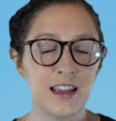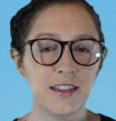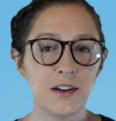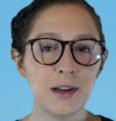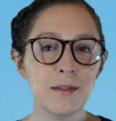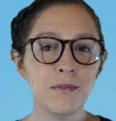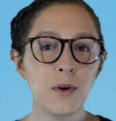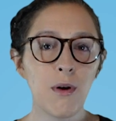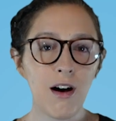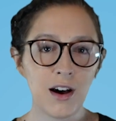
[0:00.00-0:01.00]
their
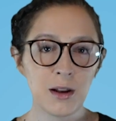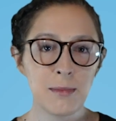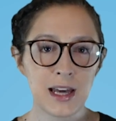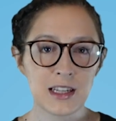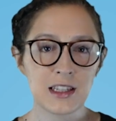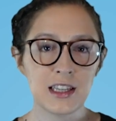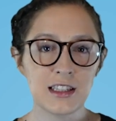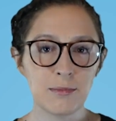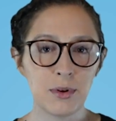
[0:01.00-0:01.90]
info automatically gets